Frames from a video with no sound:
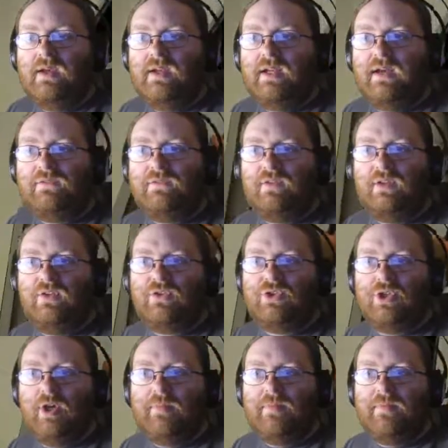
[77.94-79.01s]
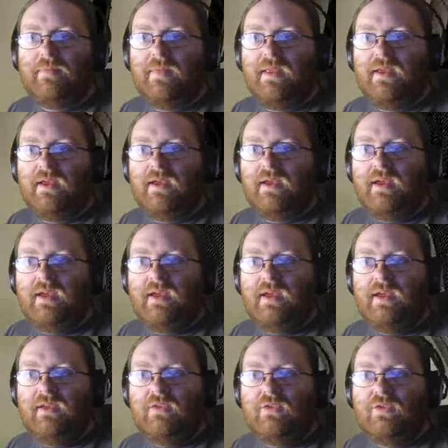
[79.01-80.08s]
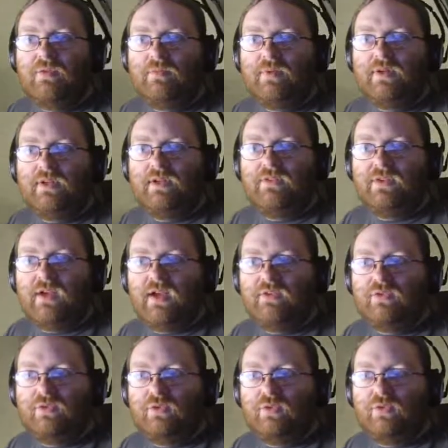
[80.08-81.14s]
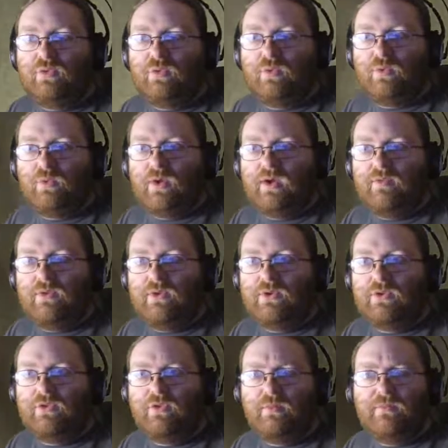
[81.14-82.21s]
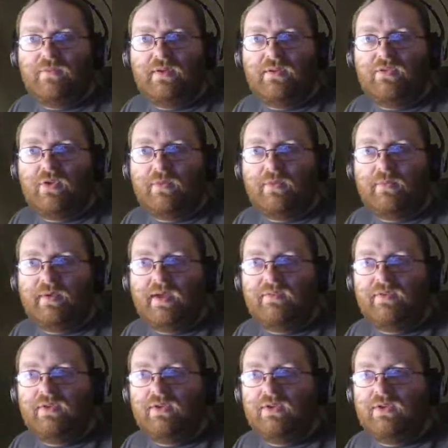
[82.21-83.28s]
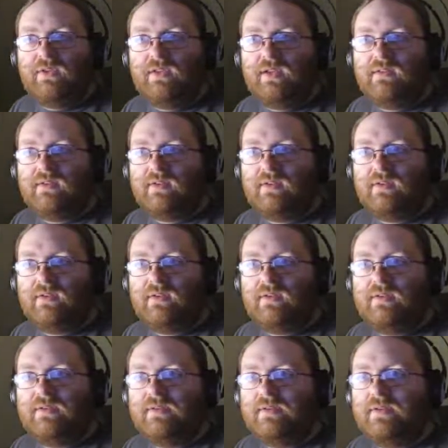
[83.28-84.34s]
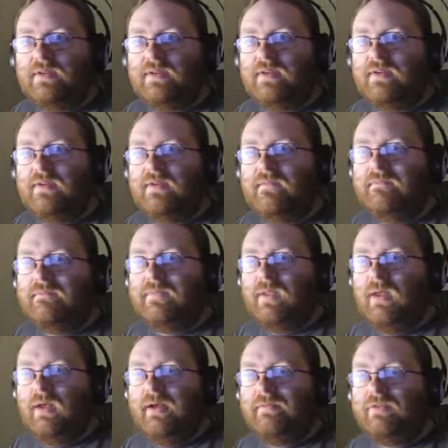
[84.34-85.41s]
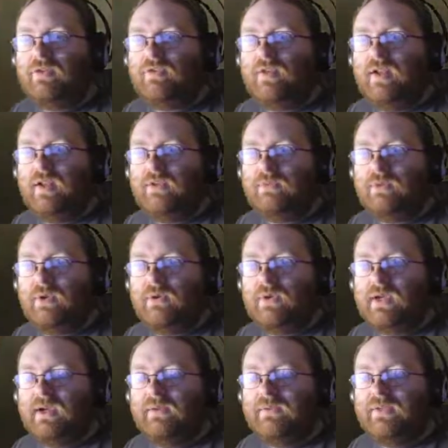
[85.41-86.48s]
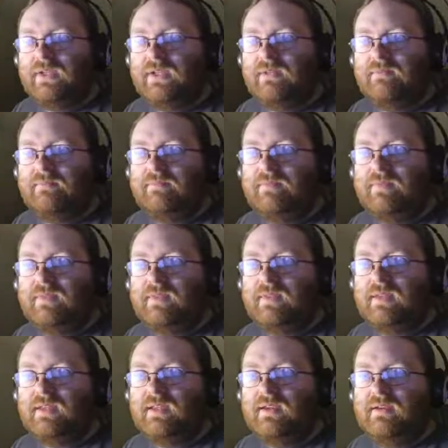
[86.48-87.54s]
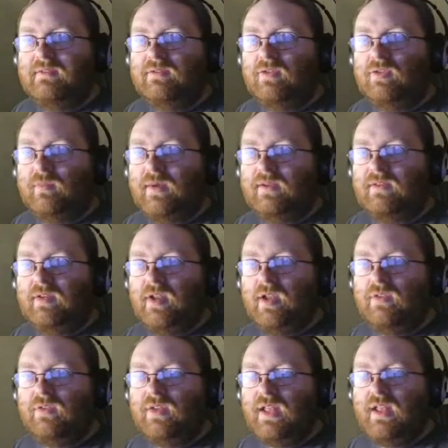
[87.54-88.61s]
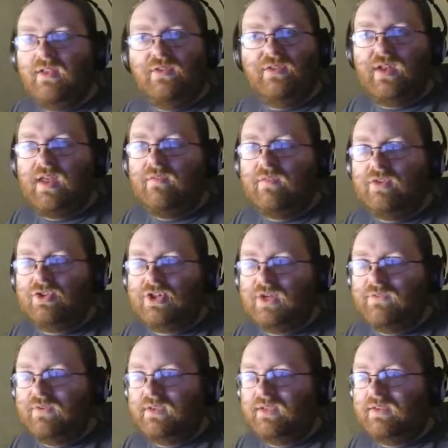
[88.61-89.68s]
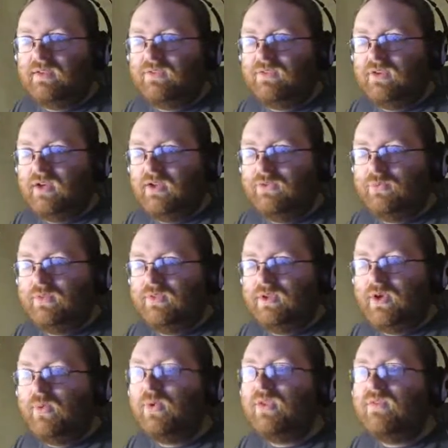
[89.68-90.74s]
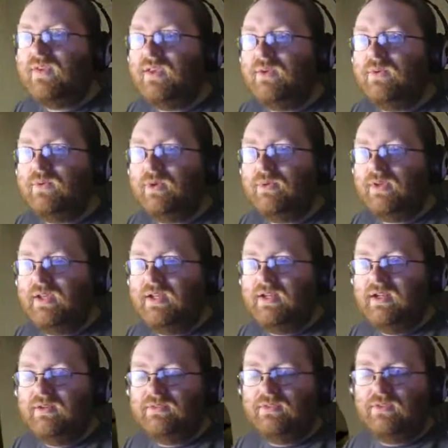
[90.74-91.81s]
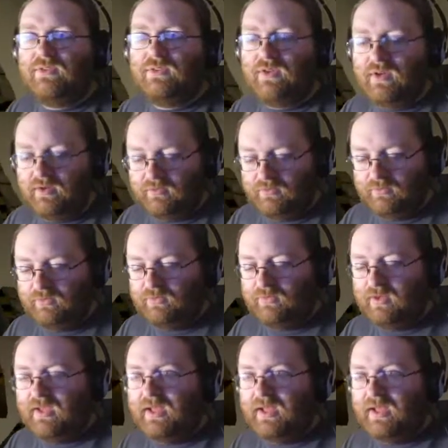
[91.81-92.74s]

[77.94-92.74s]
And after this job, somebody has asked us to have a look at something, so we'll be having a look at that. Oh, I've just realised we're going out the inn. Doesn't matter, there's never traffic in these yards. We're the only vehicle going in and out of these yards, so it doesn't